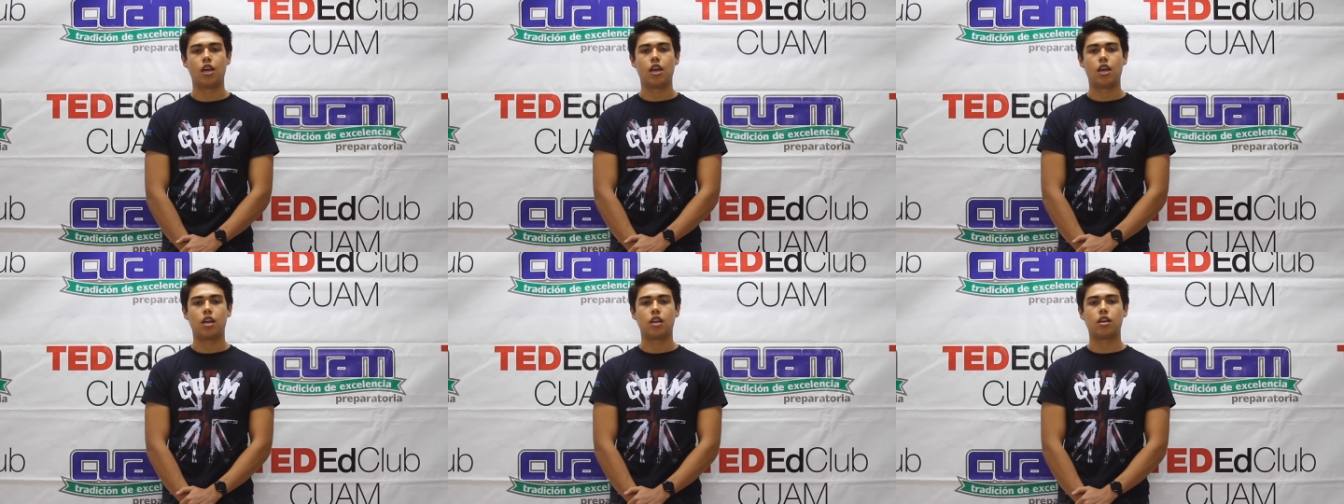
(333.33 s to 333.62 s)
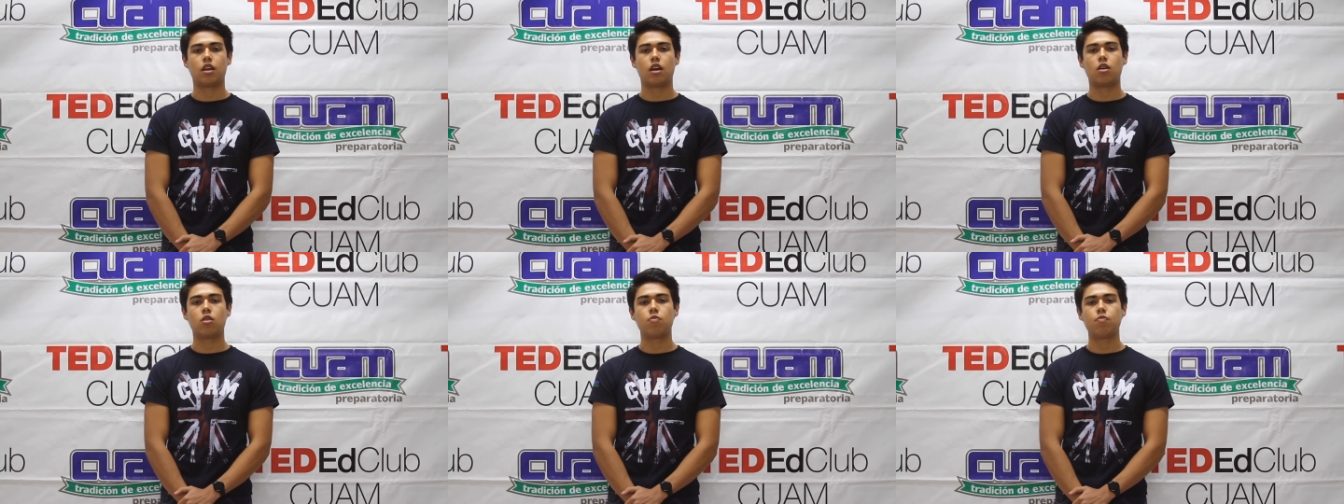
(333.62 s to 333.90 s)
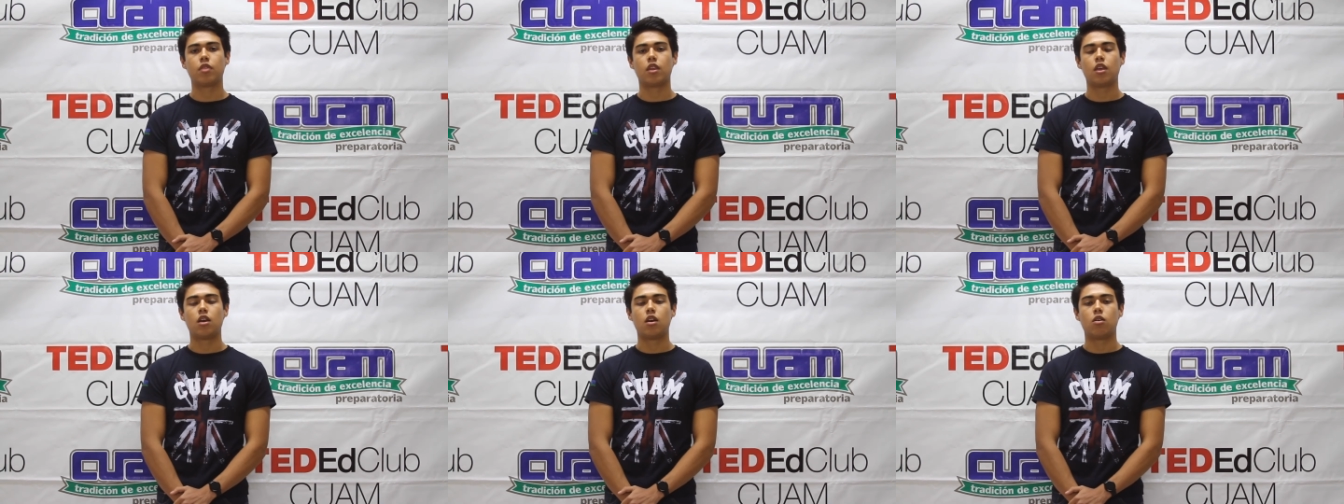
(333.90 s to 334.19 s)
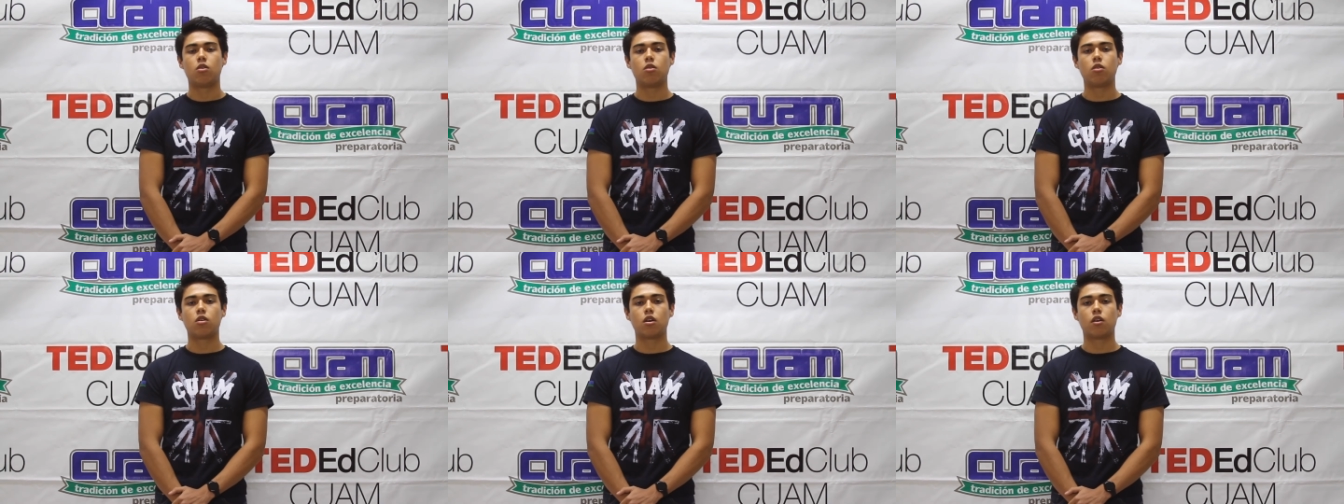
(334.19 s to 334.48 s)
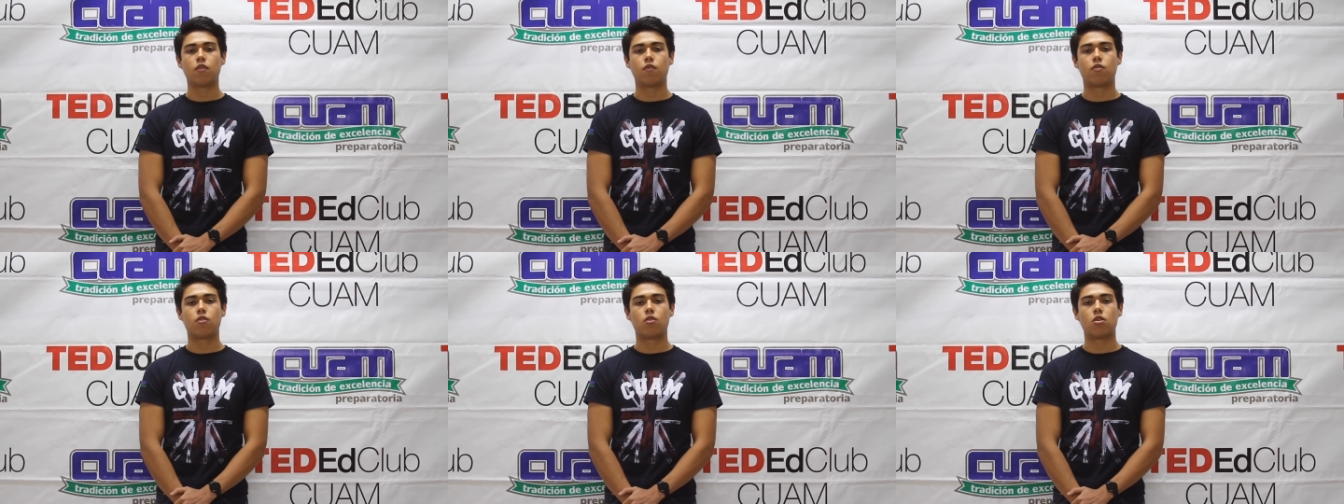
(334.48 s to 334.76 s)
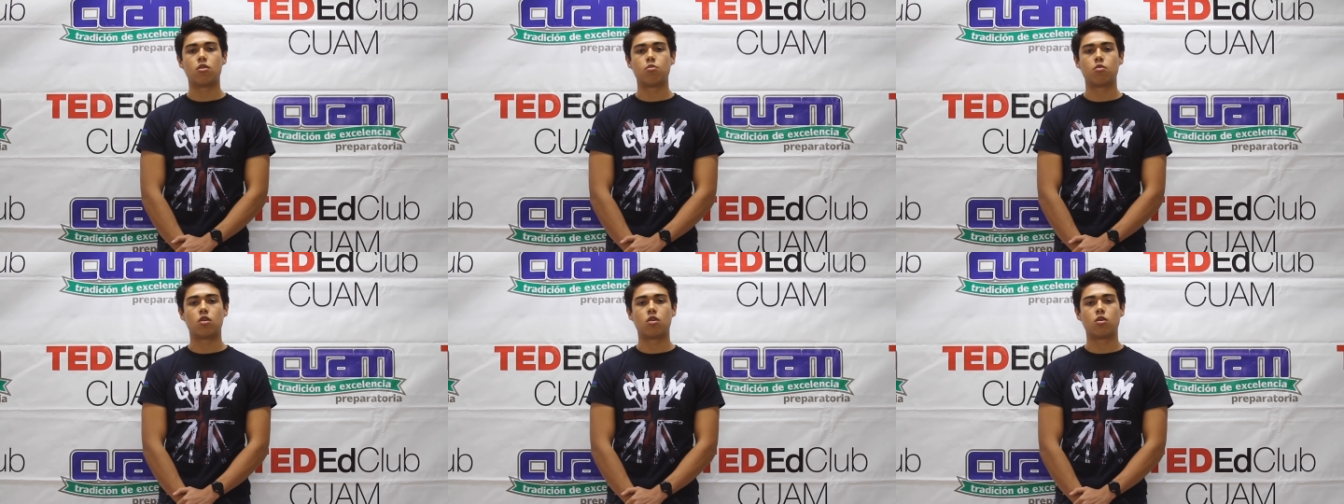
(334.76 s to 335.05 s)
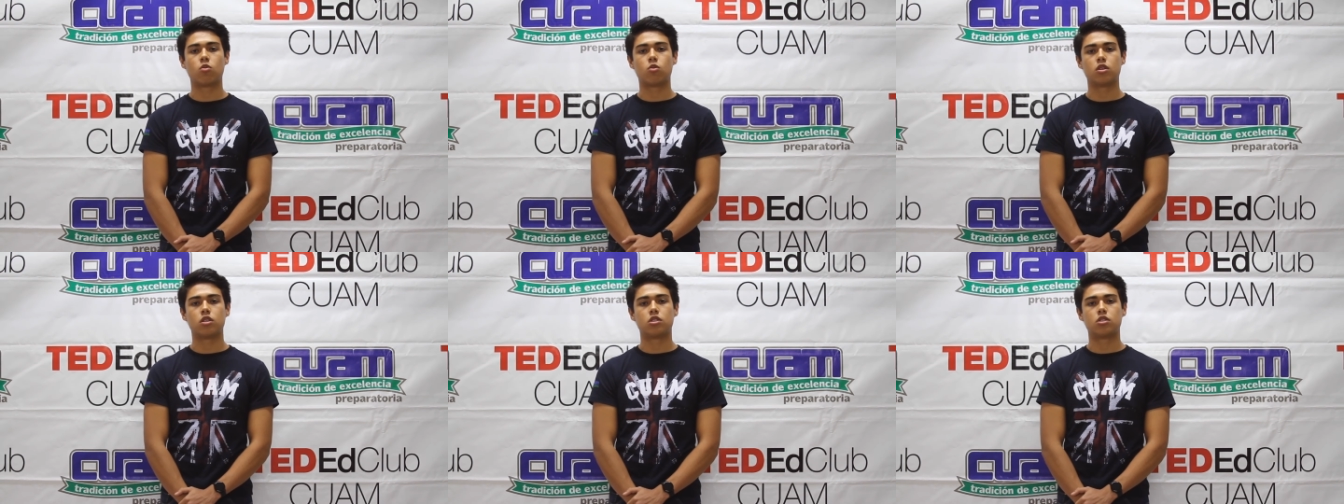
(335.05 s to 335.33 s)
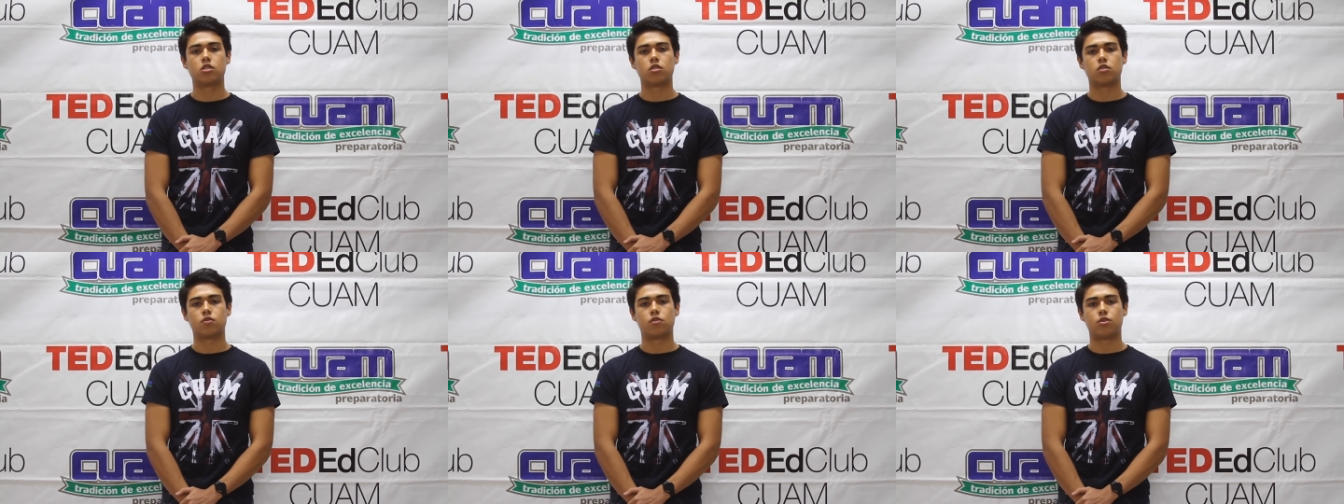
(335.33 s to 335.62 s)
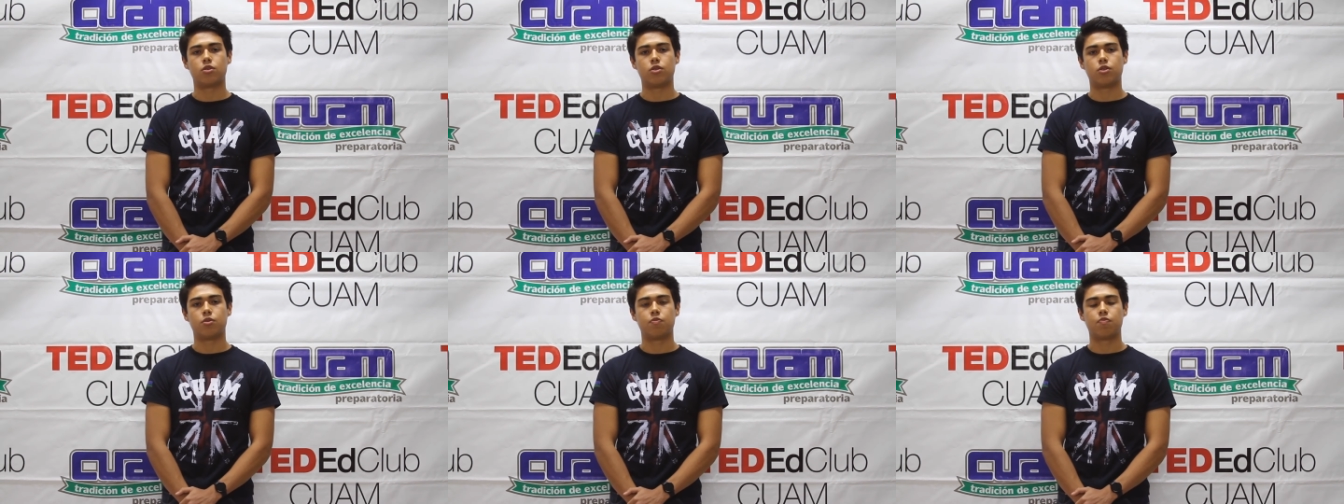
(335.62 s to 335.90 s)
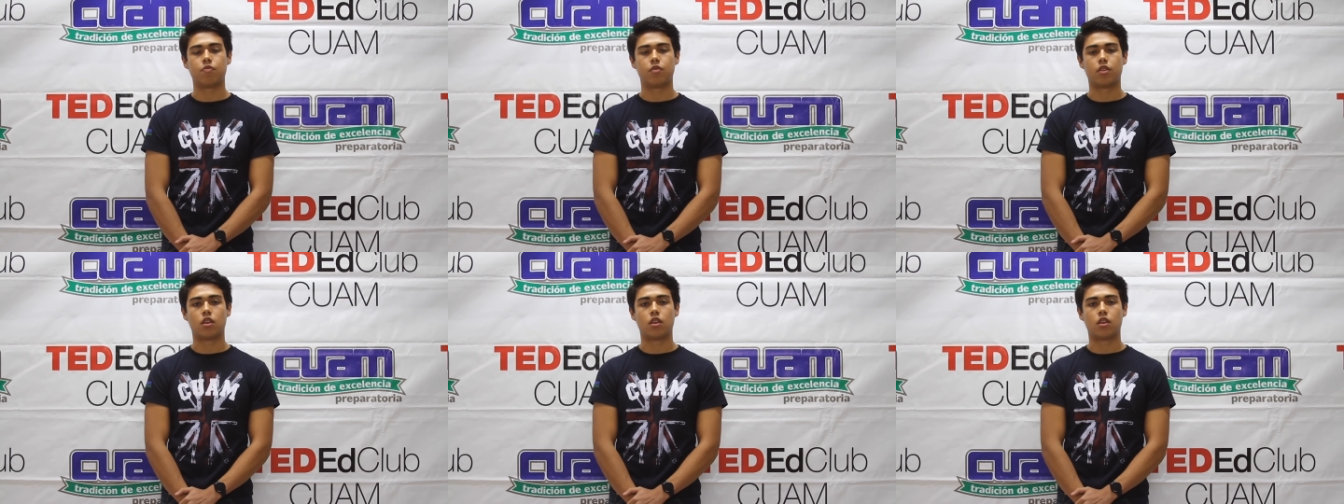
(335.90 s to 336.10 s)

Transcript: Now, we have four more questions for you.